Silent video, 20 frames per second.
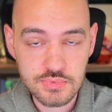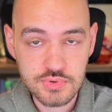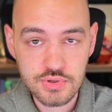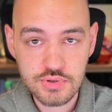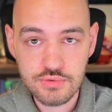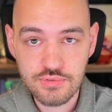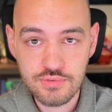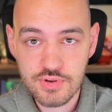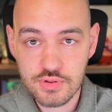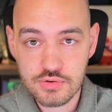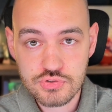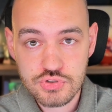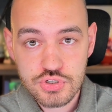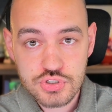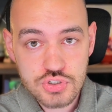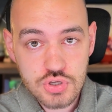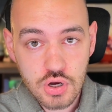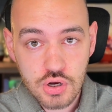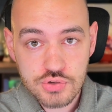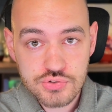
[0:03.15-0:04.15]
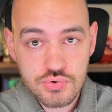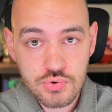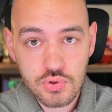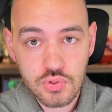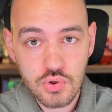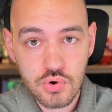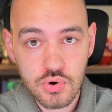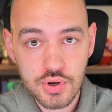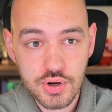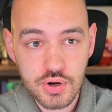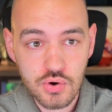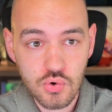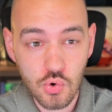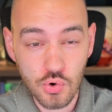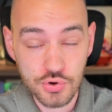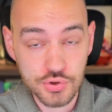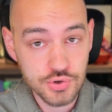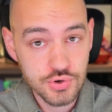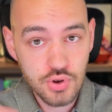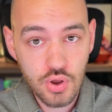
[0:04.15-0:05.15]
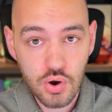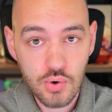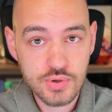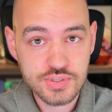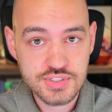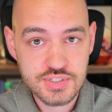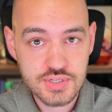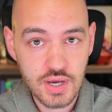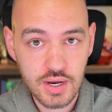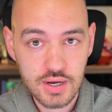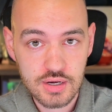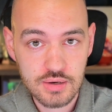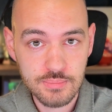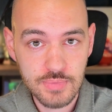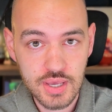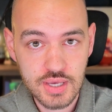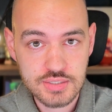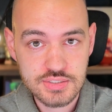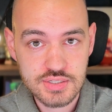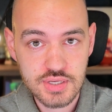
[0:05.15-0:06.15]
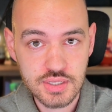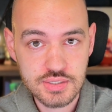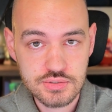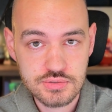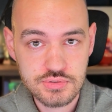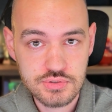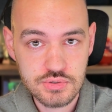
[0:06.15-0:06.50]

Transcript: You've either just talked to a lawyer or you know it's not going to make sense